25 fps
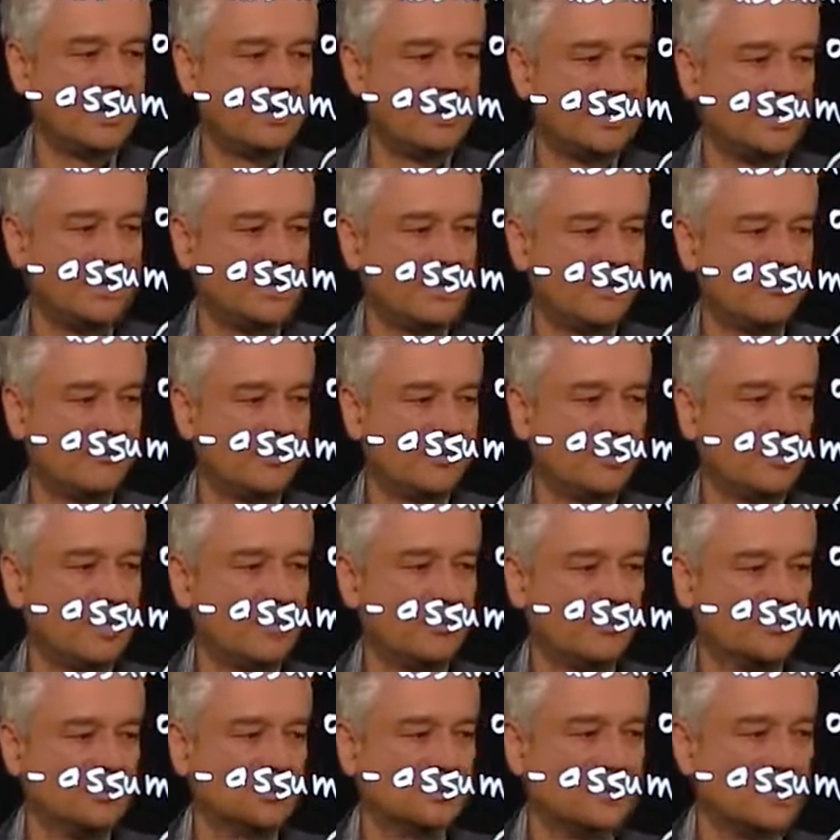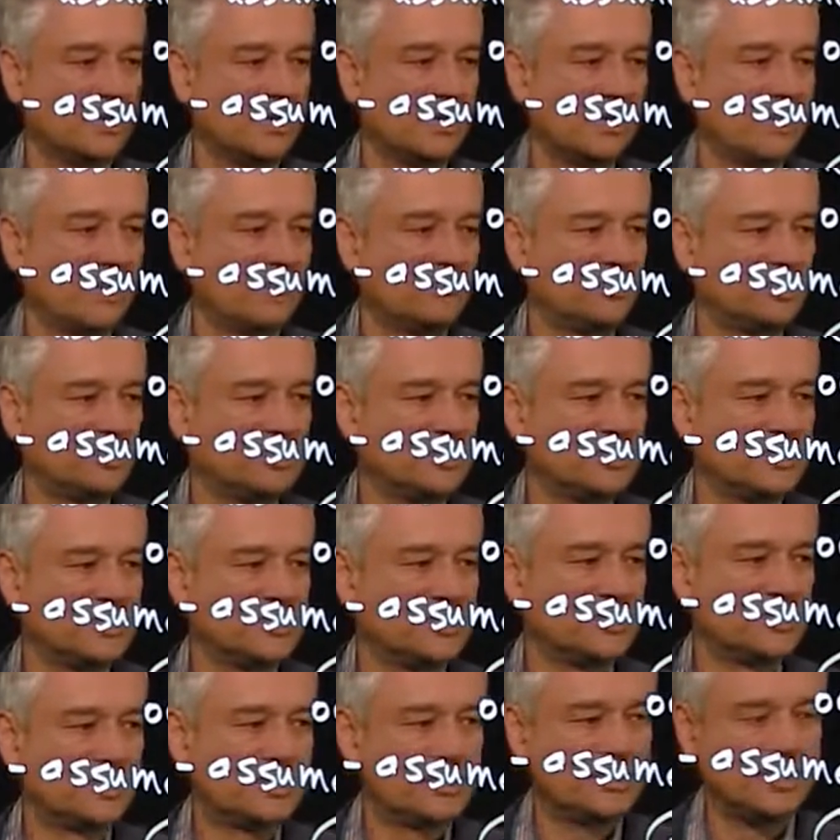I'm not going to give you numbers with a lot of
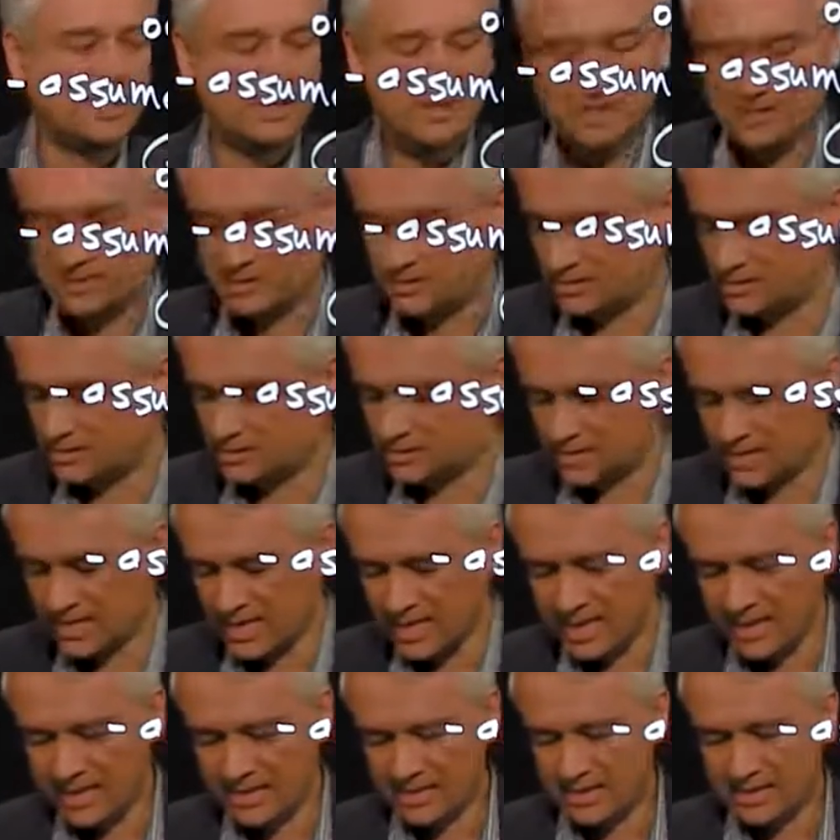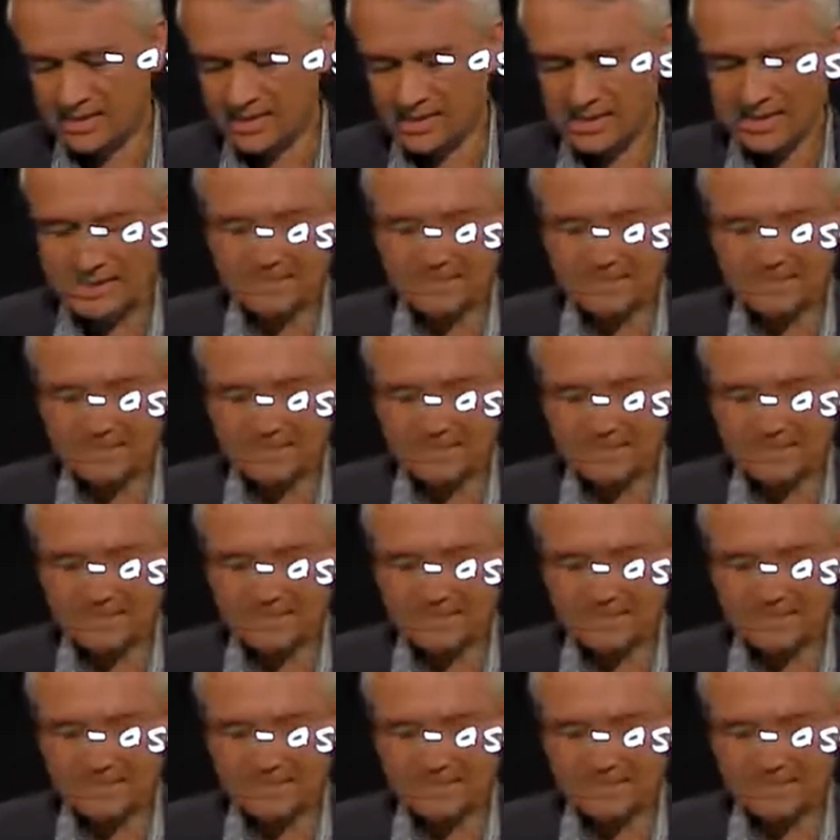precision today,